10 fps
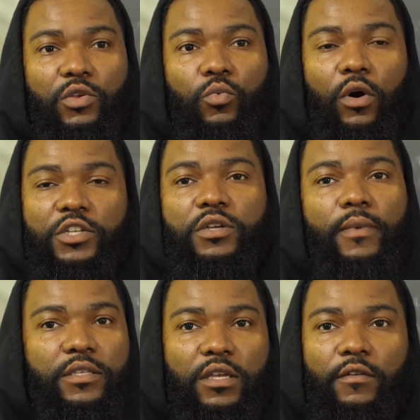you want your
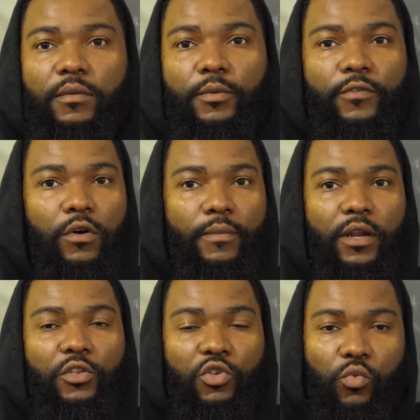mental health to perform
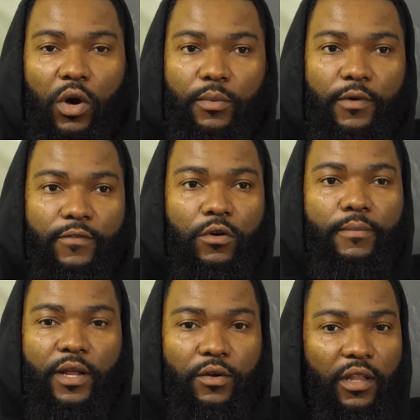better, you want to
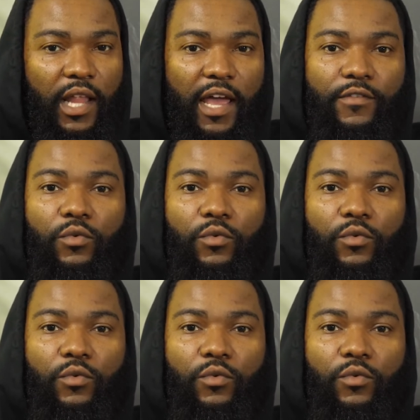perform better in life,